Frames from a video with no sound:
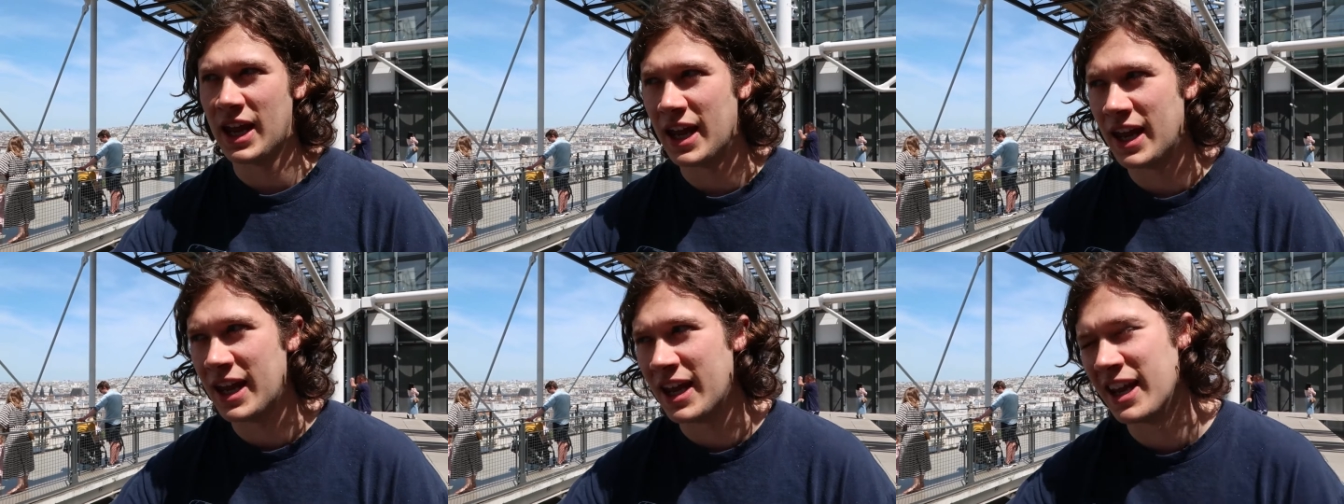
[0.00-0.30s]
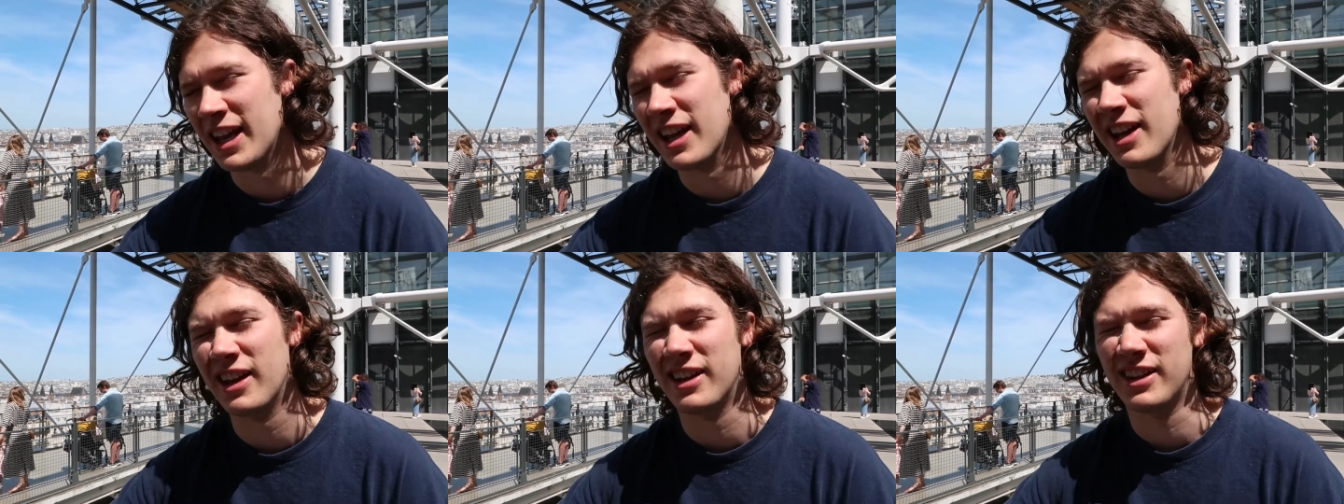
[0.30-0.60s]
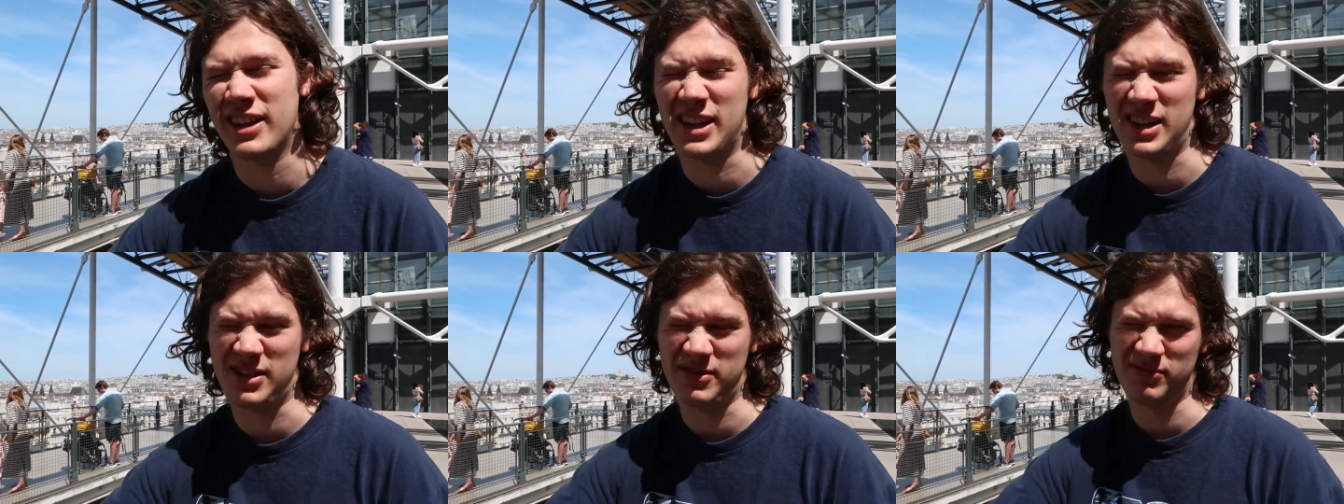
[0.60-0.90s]
here
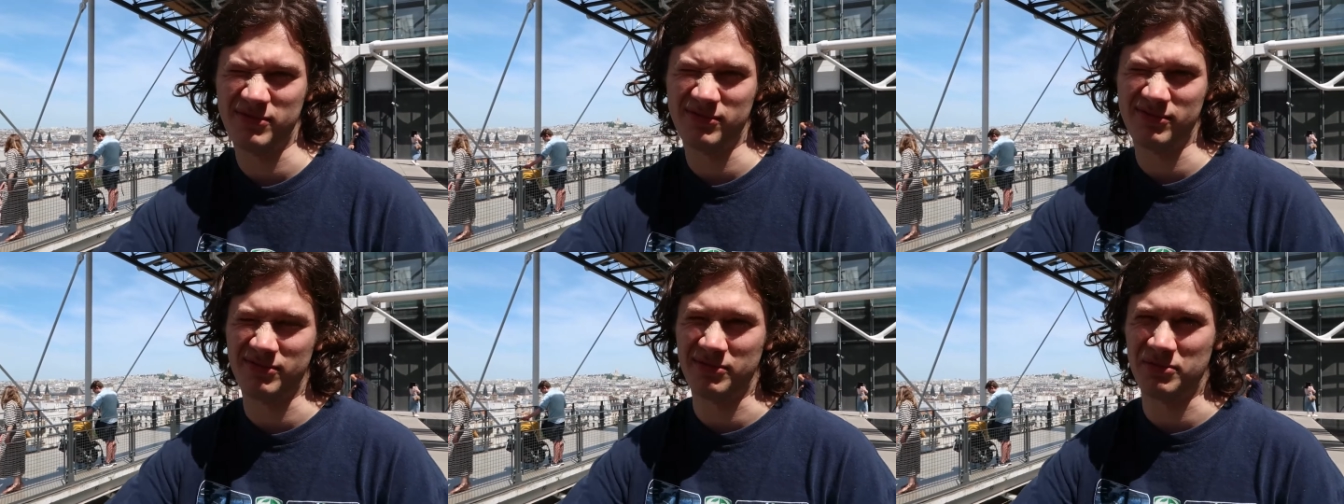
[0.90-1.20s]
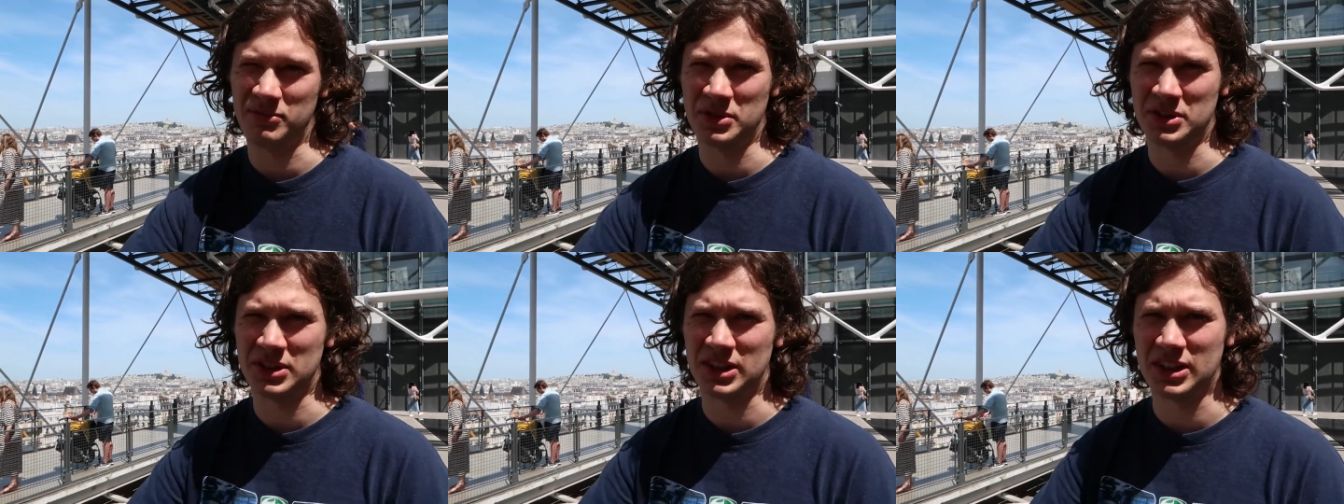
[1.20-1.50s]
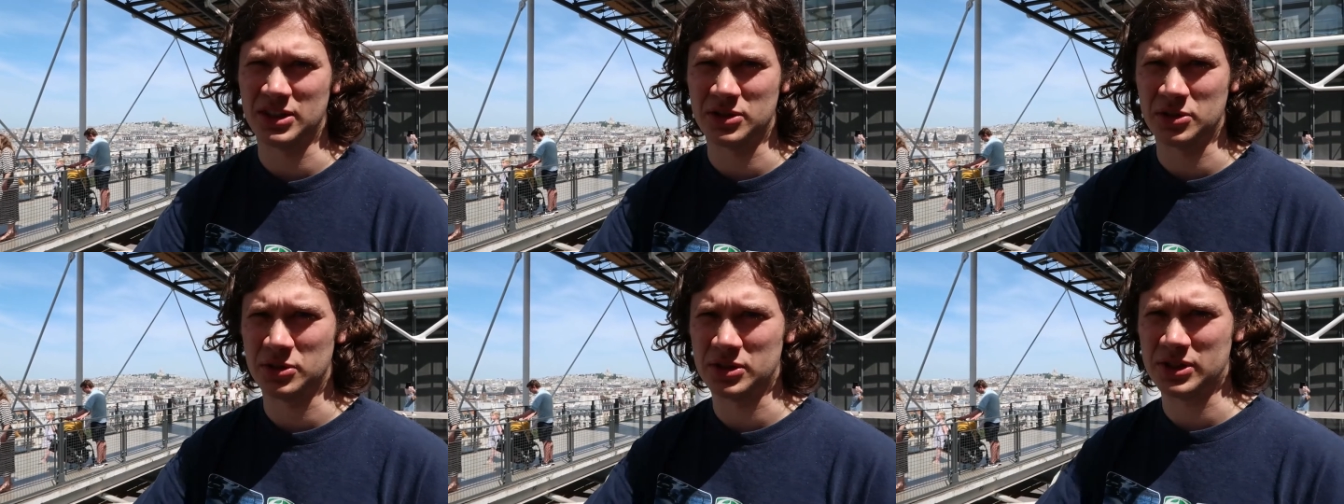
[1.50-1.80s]
and then
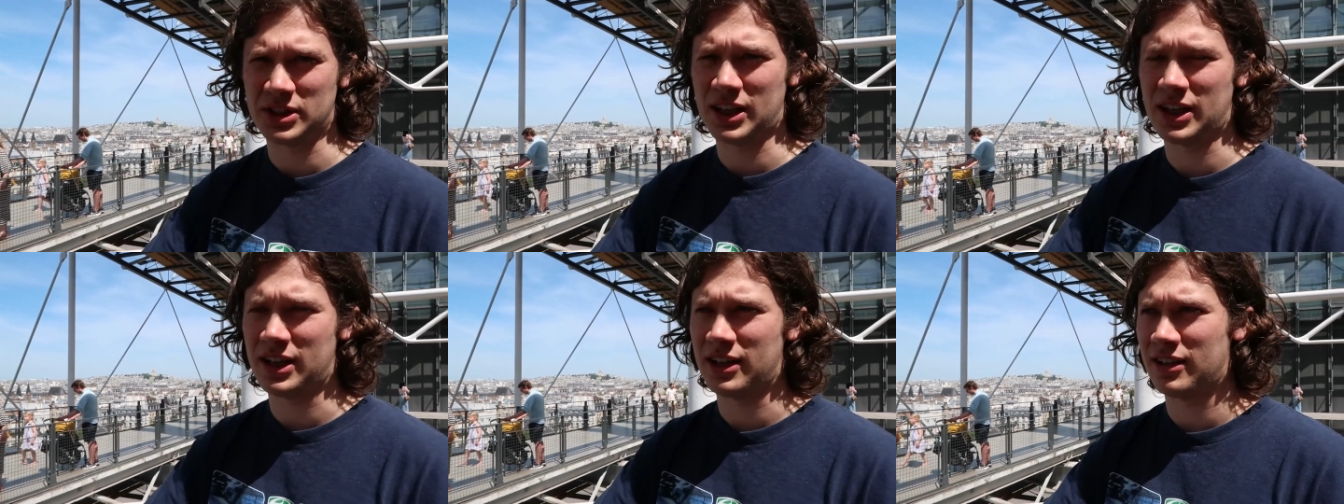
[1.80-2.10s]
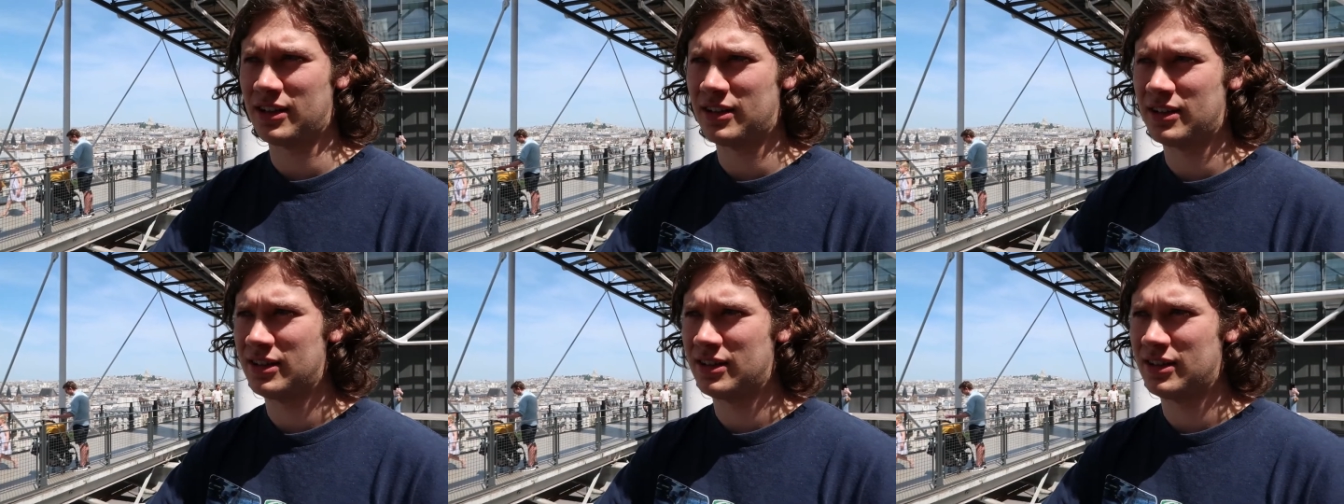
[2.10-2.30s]
Musée d'Orsay.